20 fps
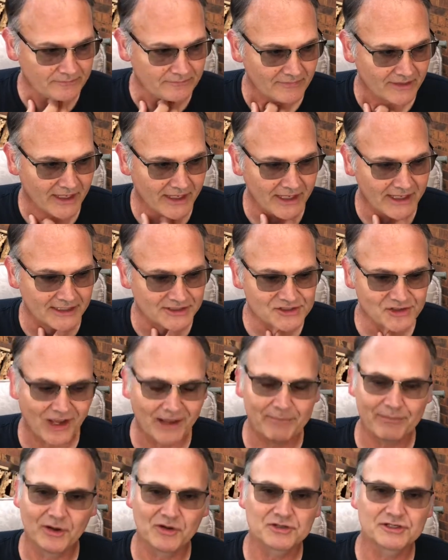And so I
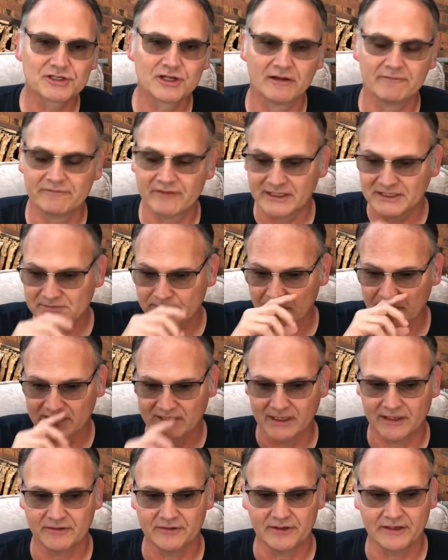posted on Facebook
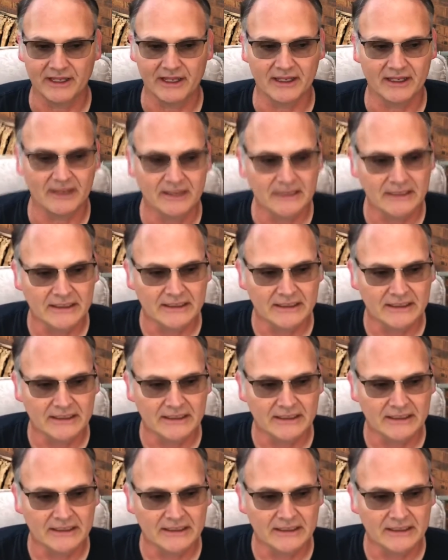the other day